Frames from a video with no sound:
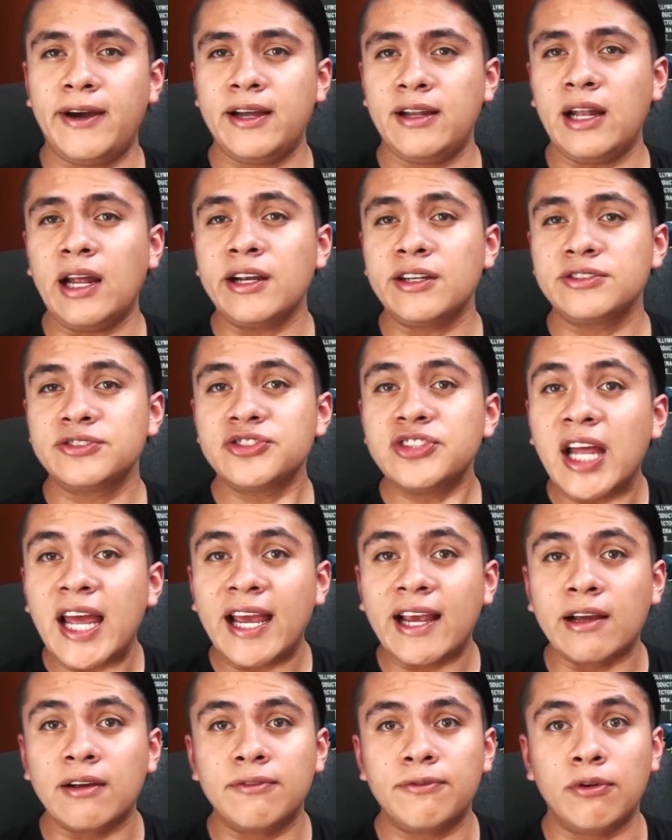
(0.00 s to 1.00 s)
like
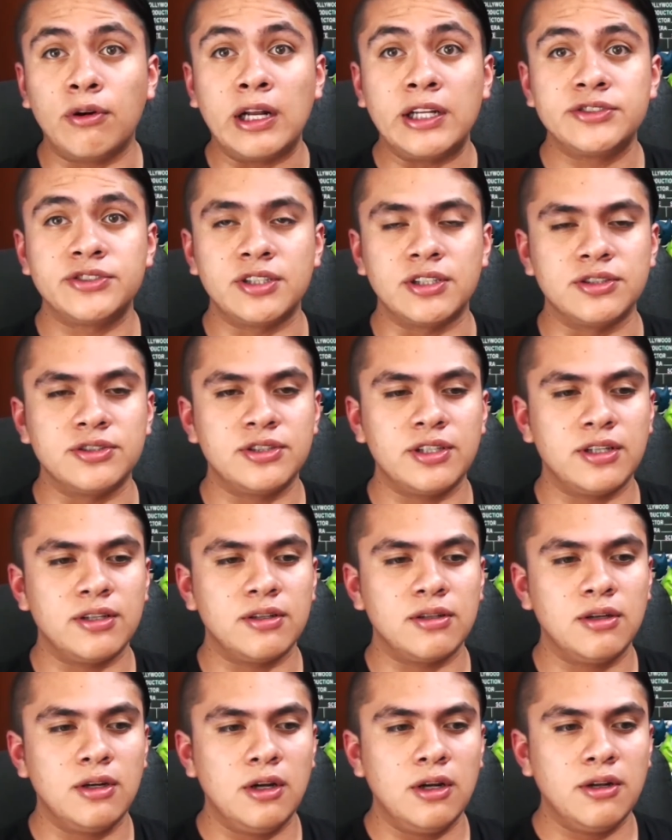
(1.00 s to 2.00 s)
slang, for instance,
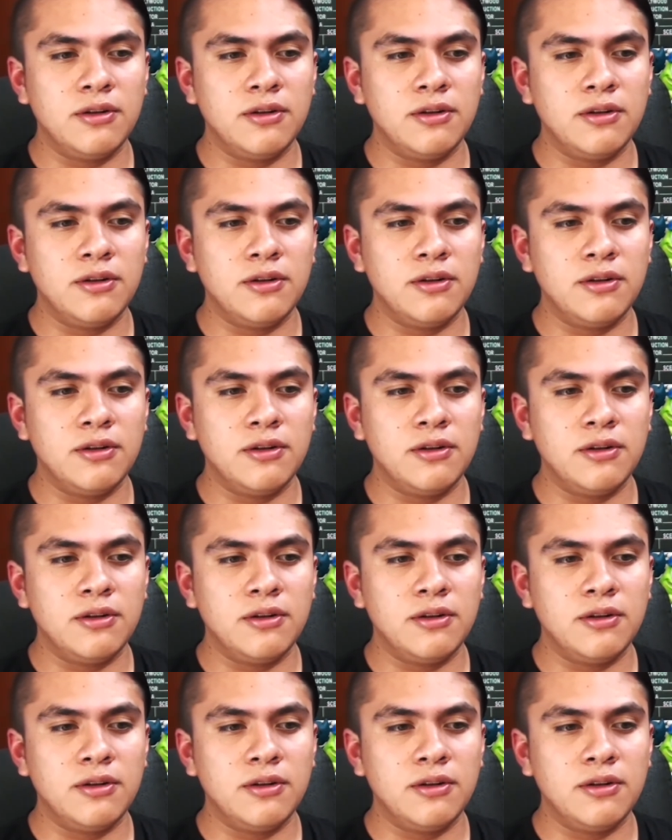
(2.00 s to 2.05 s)
and